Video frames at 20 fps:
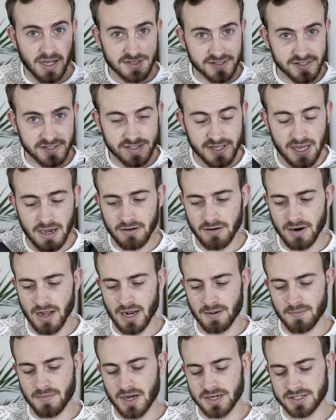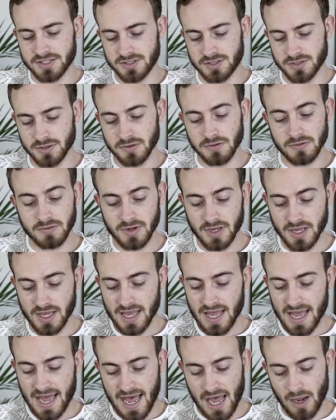doesn't sound like much at all.
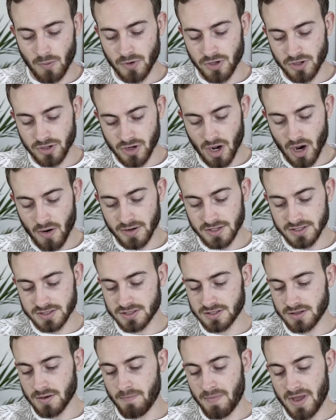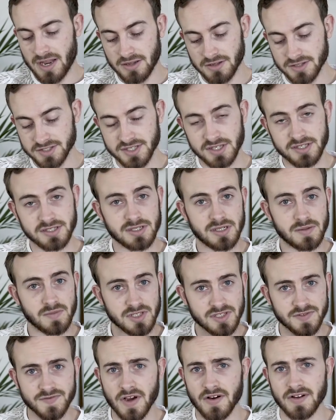And when you go into the menu system,
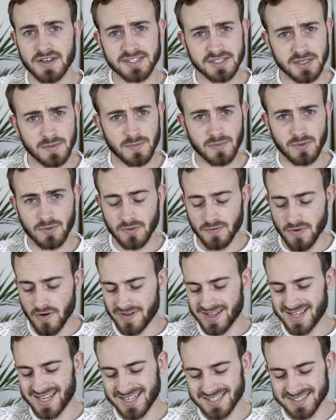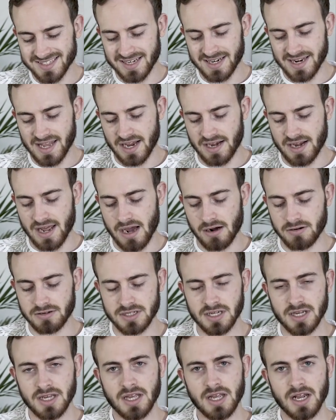it's very simple, very easily laid out.